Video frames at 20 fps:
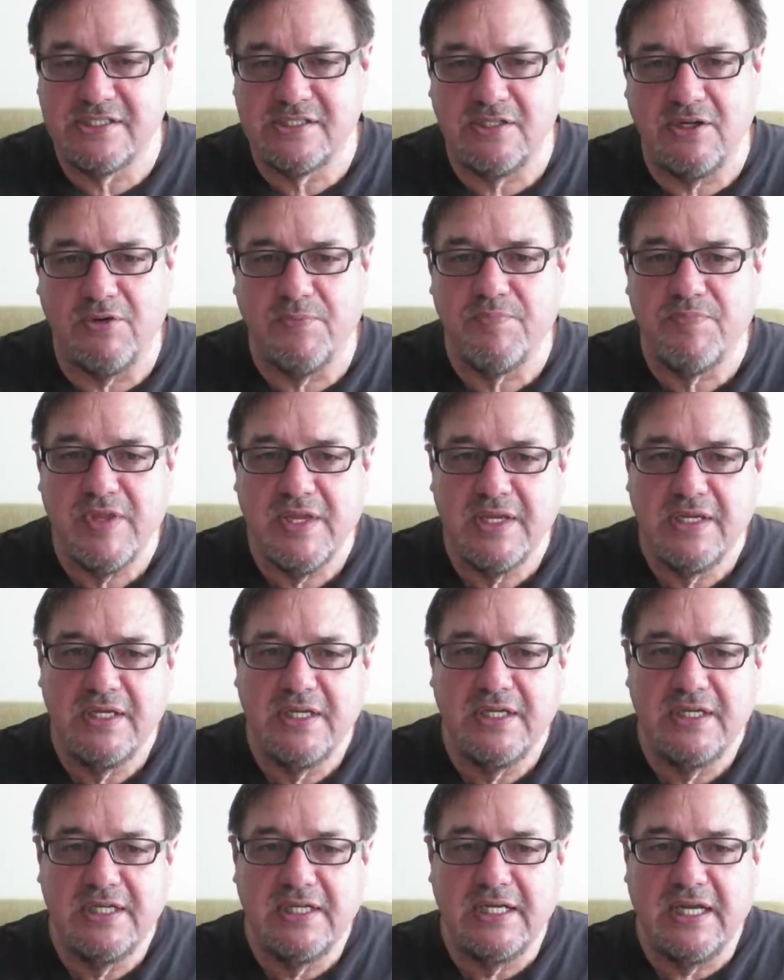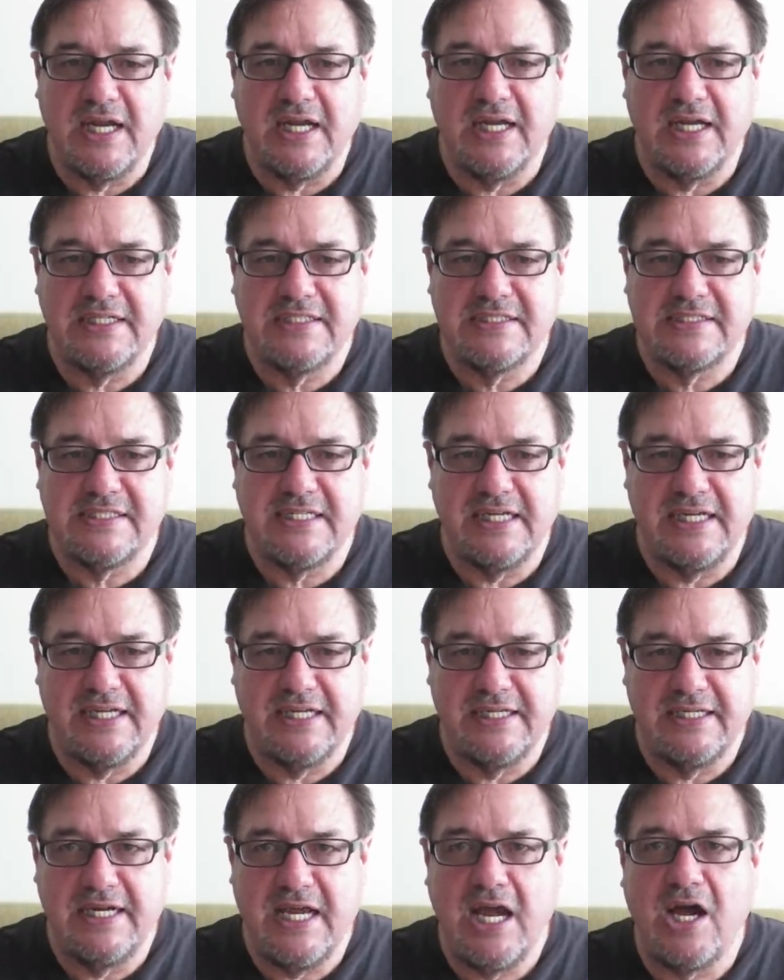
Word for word: So I said,